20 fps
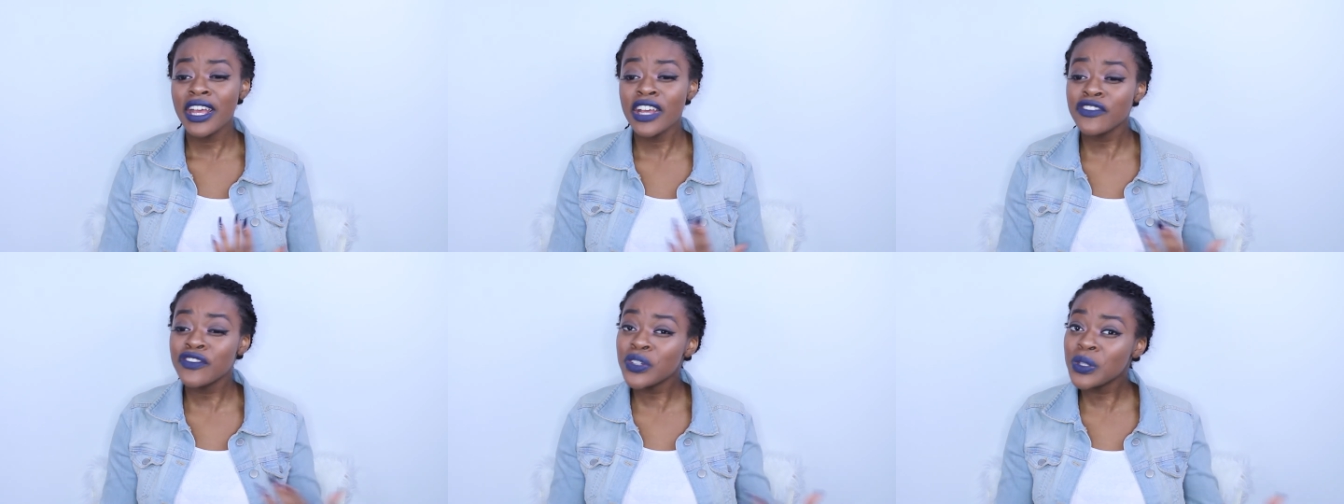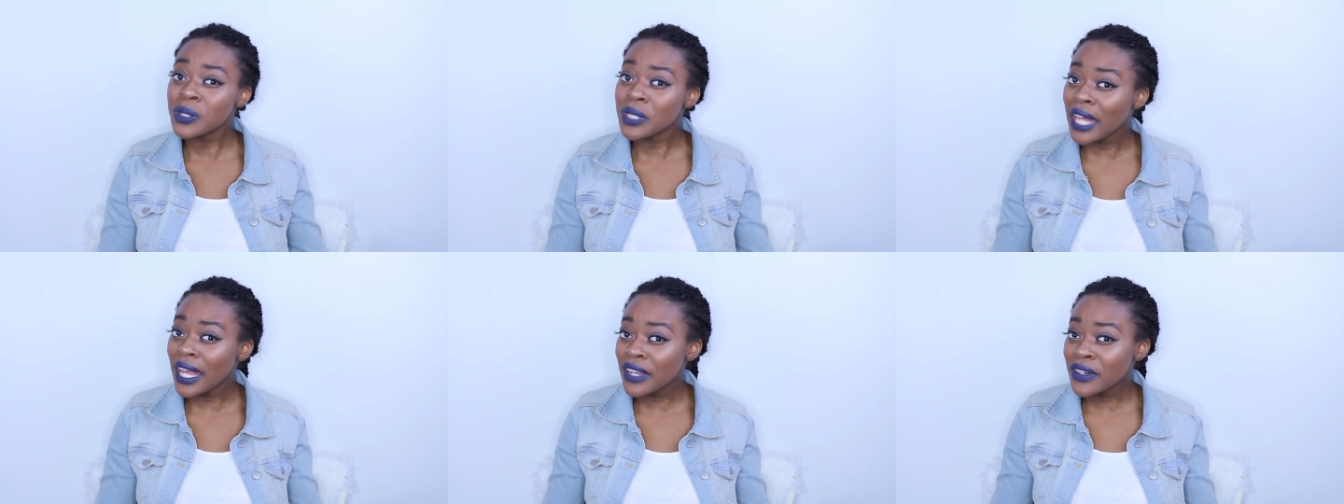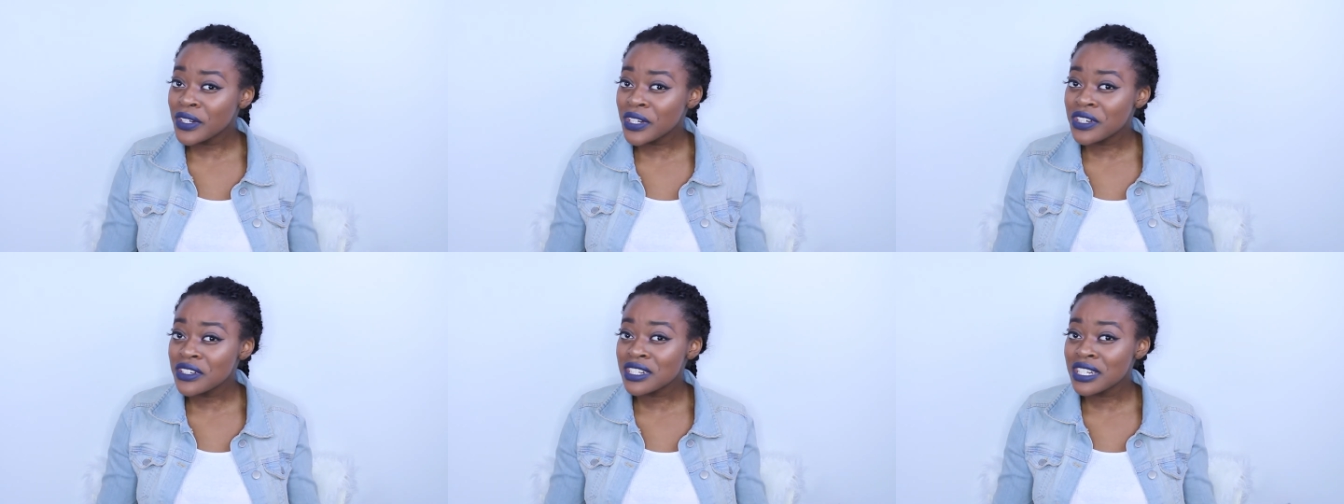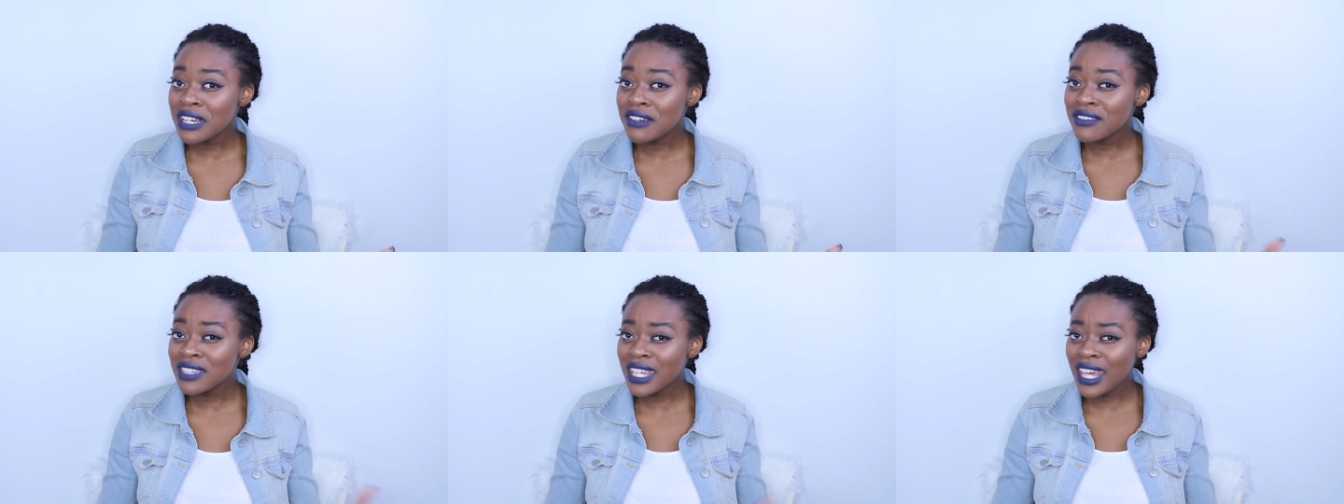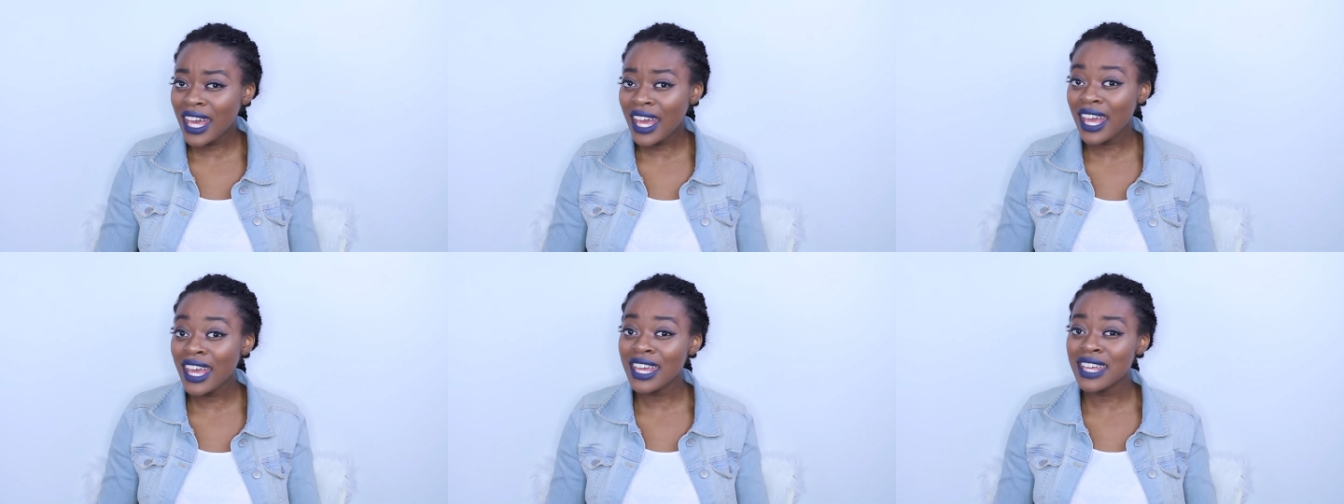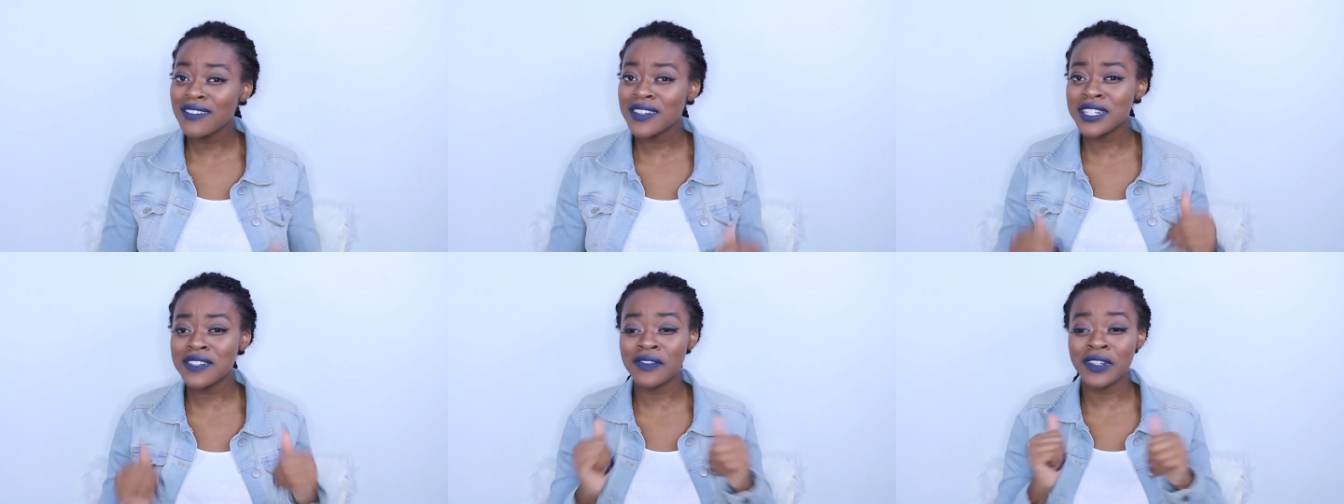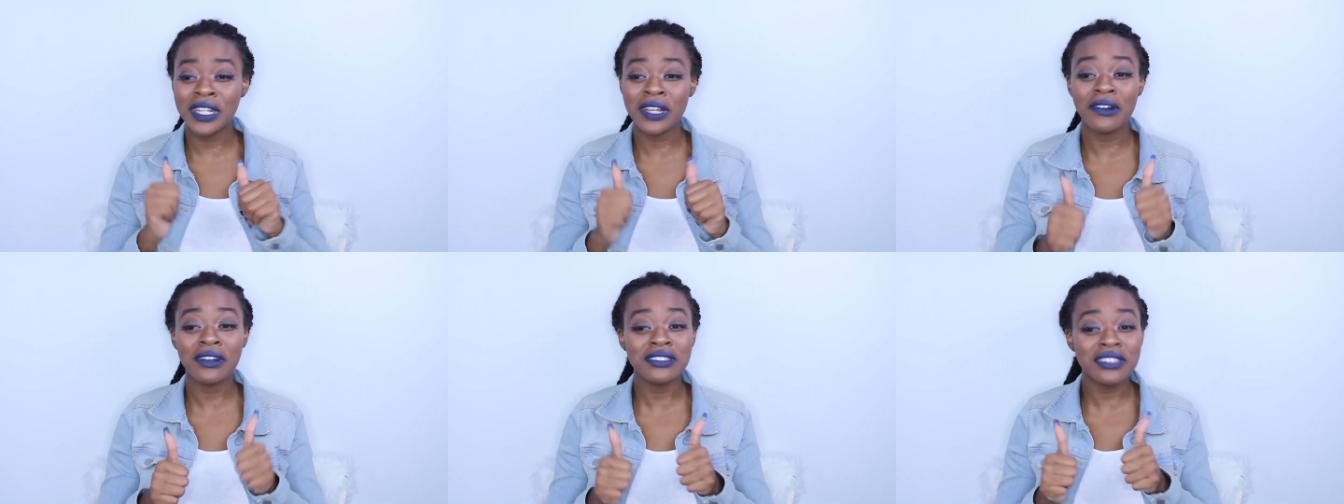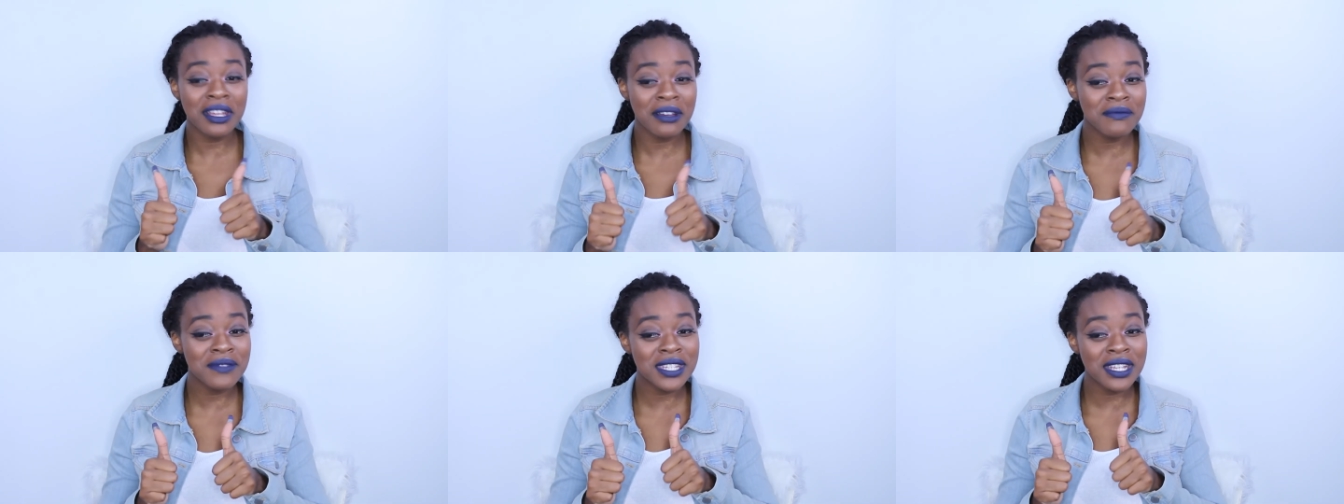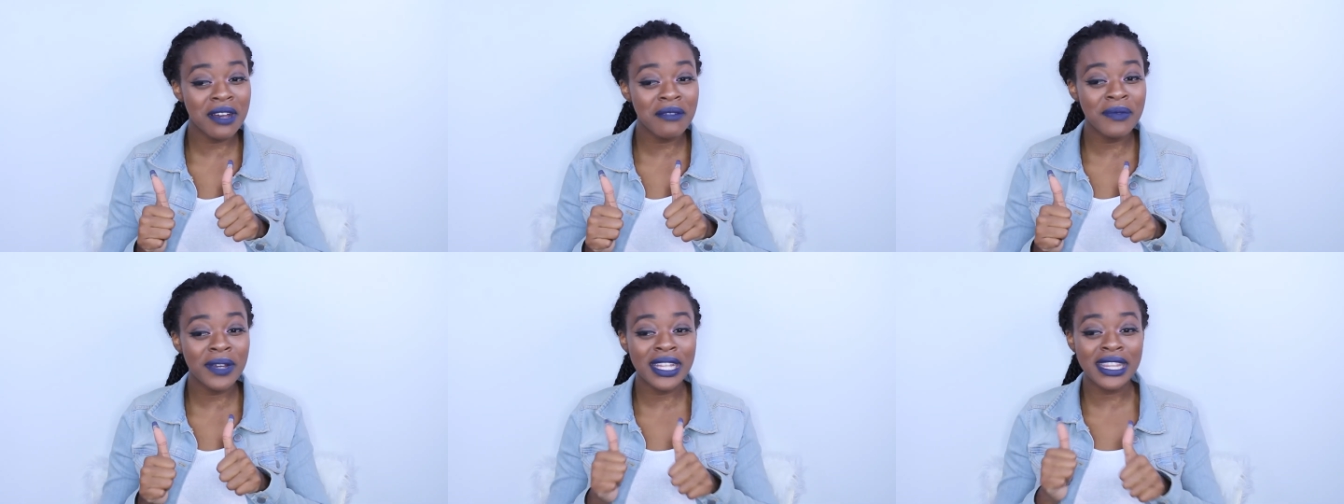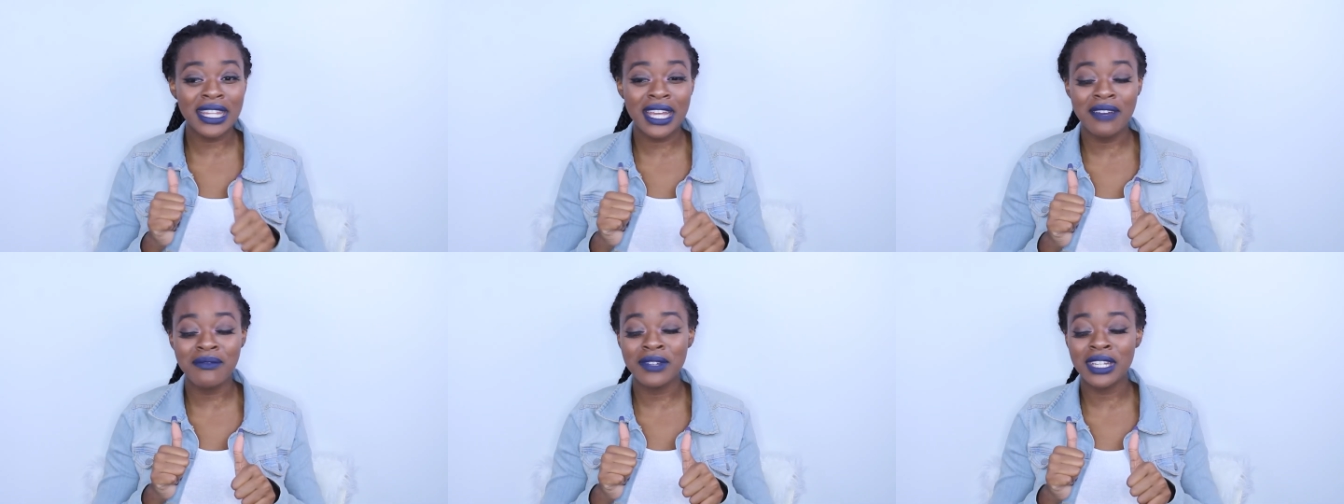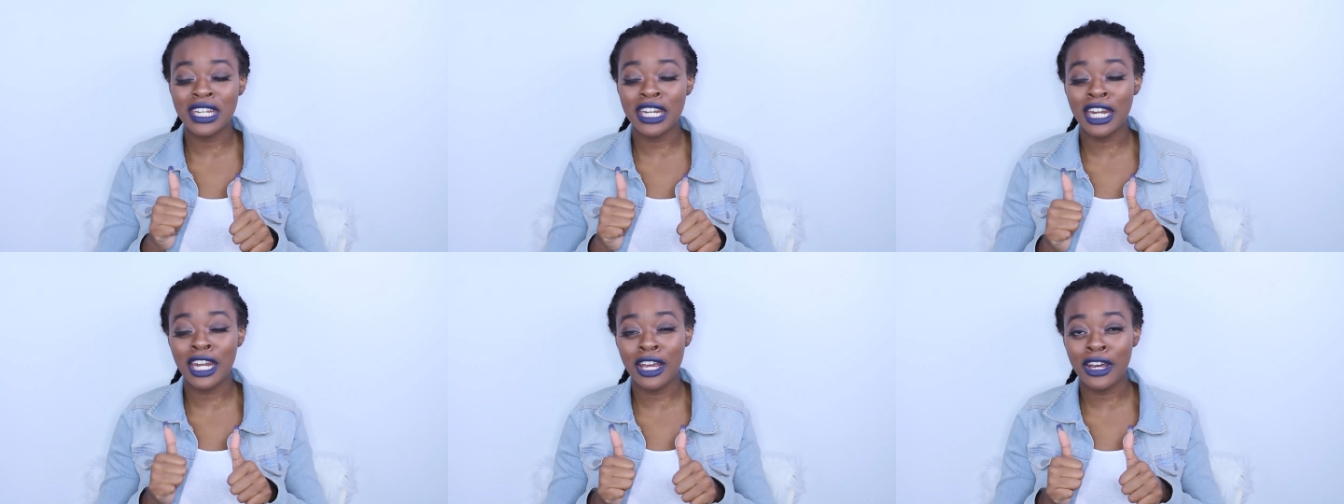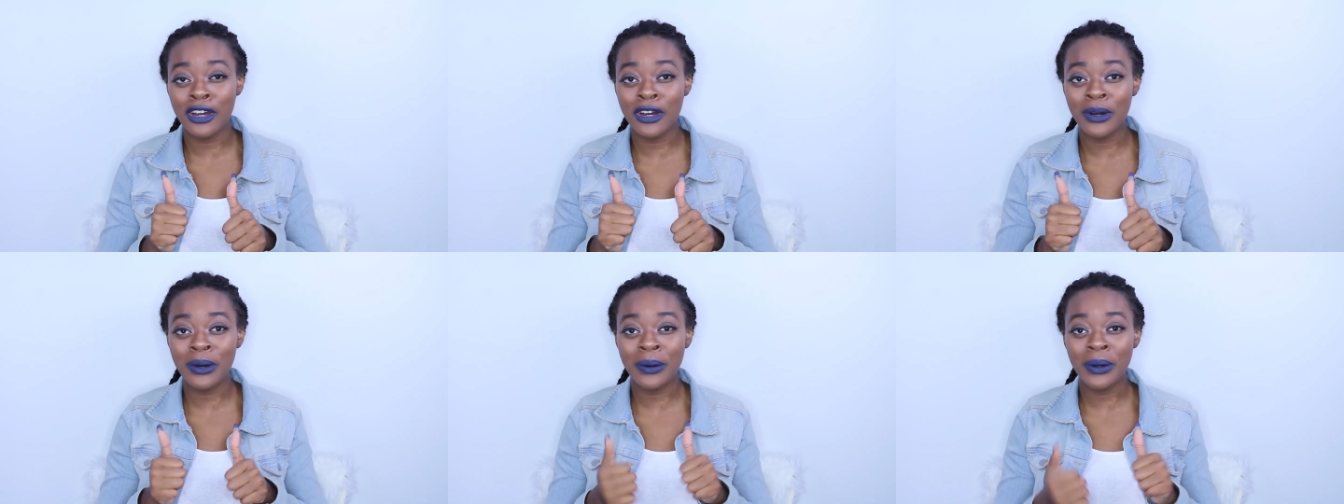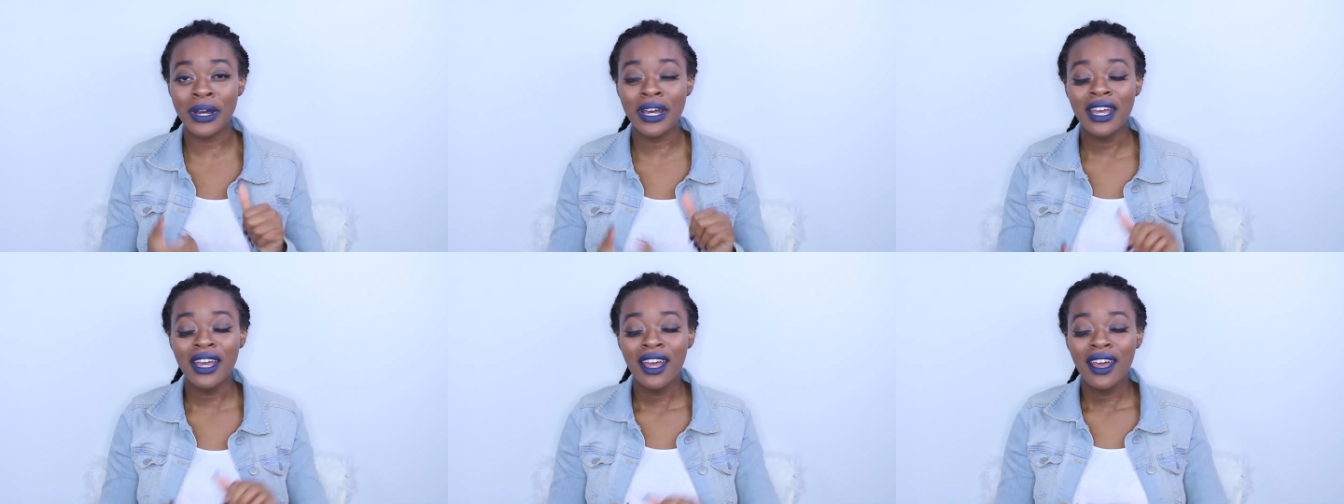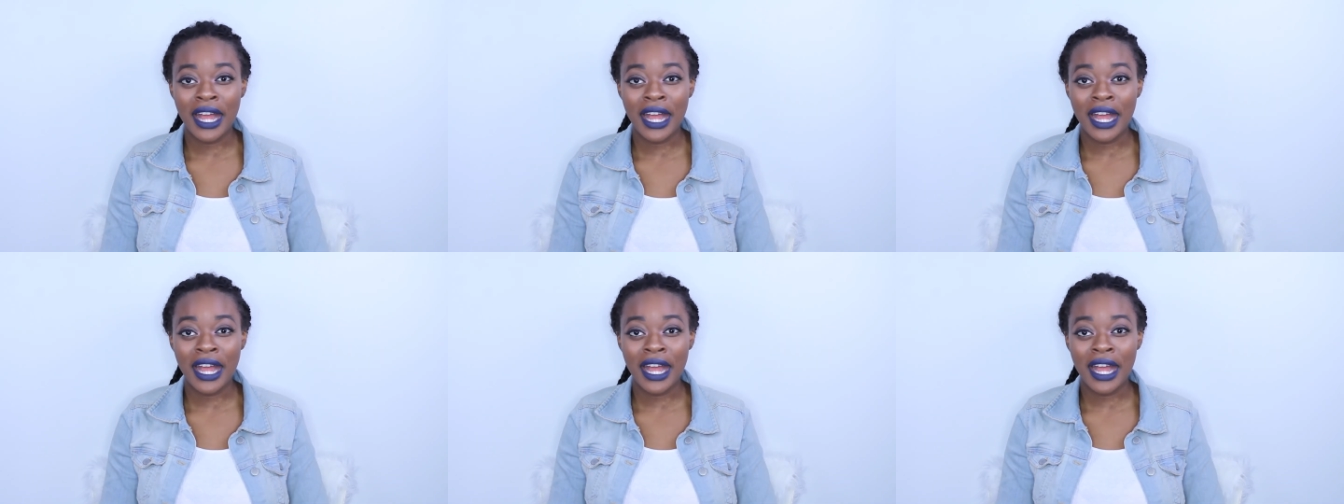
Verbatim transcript: if you like Crochet with K, give this video a thumbs up and let me know.